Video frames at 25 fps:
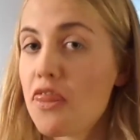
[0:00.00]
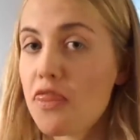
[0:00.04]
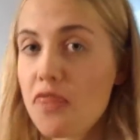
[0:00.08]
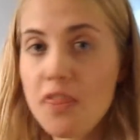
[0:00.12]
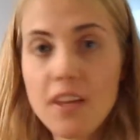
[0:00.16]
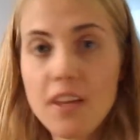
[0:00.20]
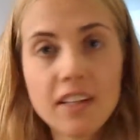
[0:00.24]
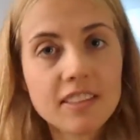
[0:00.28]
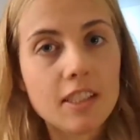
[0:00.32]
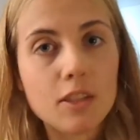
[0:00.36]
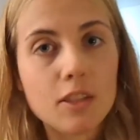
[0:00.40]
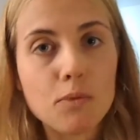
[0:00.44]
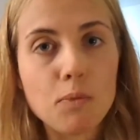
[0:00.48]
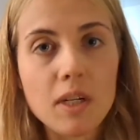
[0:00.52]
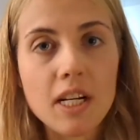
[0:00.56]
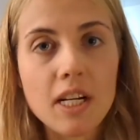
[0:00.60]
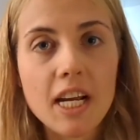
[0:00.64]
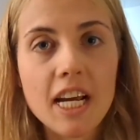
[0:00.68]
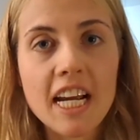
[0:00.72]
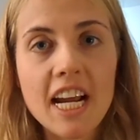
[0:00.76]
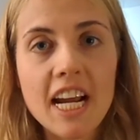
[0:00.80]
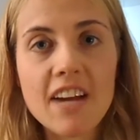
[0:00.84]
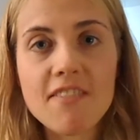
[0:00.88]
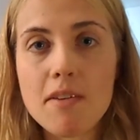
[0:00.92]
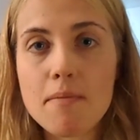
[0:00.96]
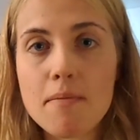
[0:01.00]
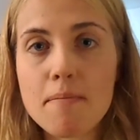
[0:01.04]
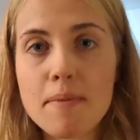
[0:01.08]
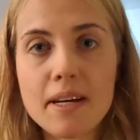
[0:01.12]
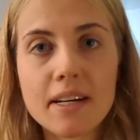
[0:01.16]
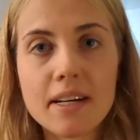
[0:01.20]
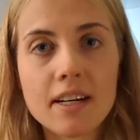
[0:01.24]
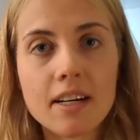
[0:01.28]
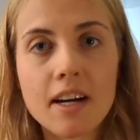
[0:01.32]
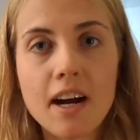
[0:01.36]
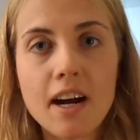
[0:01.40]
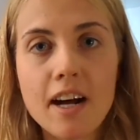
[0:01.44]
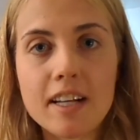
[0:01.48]
This is what I get for
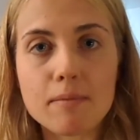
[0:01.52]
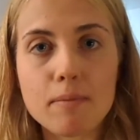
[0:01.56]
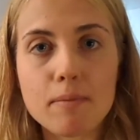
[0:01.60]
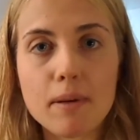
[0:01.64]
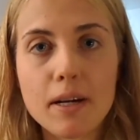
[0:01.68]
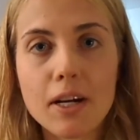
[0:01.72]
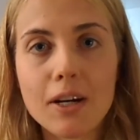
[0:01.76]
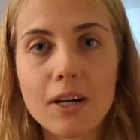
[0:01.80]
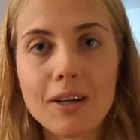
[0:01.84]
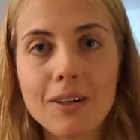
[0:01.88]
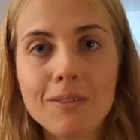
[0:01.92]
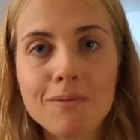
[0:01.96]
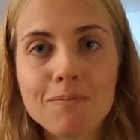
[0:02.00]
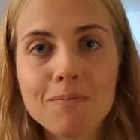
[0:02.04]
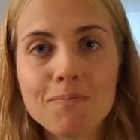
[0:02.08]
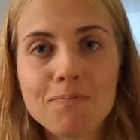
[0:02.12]
being a cosplayer.